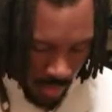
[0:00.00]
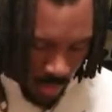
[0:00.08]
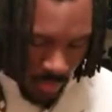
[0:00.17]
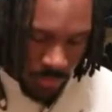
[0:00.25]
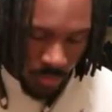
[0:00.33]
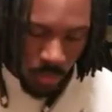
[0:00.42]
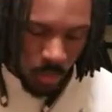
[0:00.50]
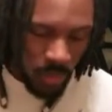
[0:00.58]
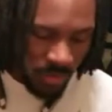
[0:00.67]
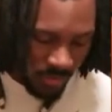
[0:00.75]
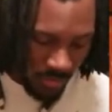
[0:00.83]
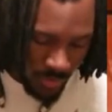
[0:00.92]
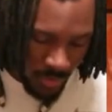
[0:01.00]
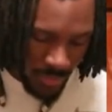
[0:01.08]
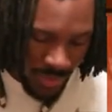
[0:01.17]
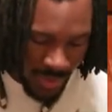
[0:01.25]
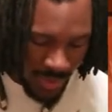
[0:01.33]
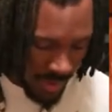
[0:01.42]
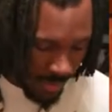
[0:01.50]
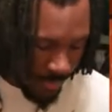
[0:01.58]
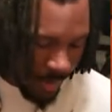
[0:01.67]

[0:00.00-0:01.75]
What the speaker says: Then we went to the late game.